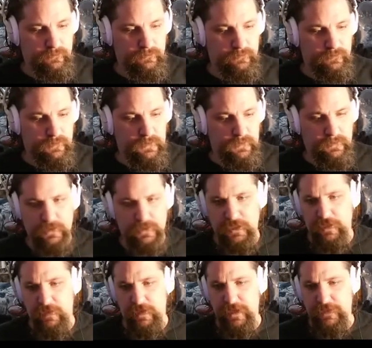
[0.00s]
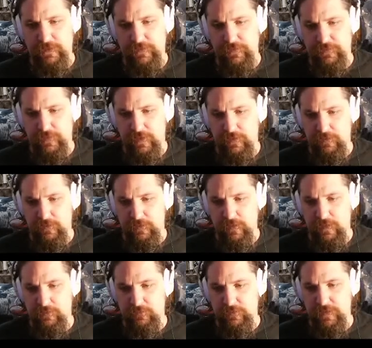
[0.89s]
I'm going to go ahead and just go to
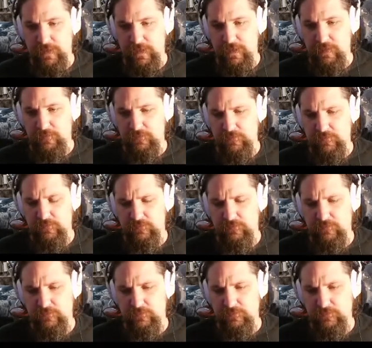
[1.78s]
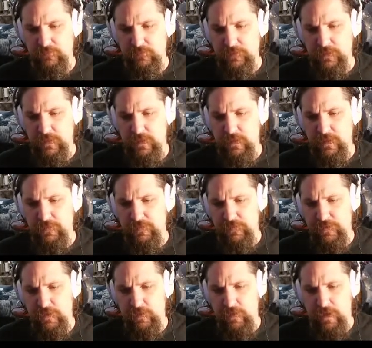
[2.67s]
load game. Let's
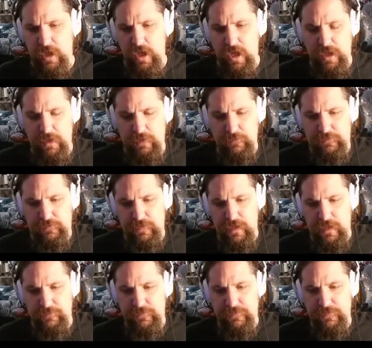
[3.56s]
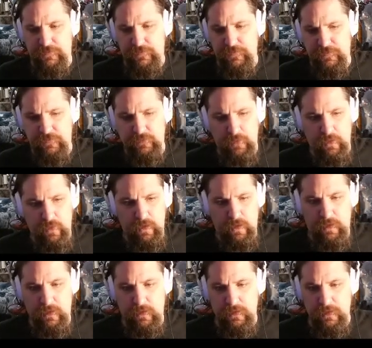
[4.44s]
go to autosave since it's
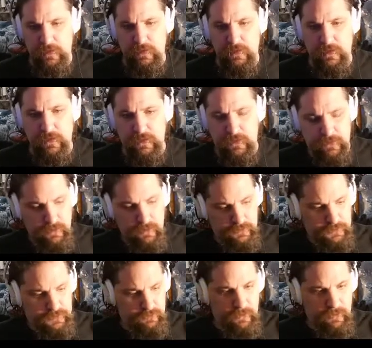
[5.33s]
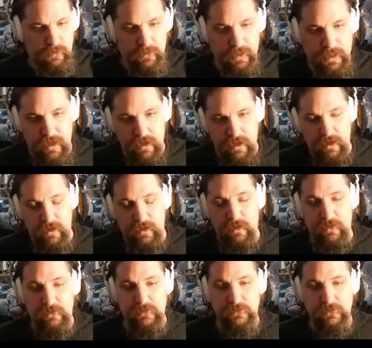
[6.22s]
more close to where we are.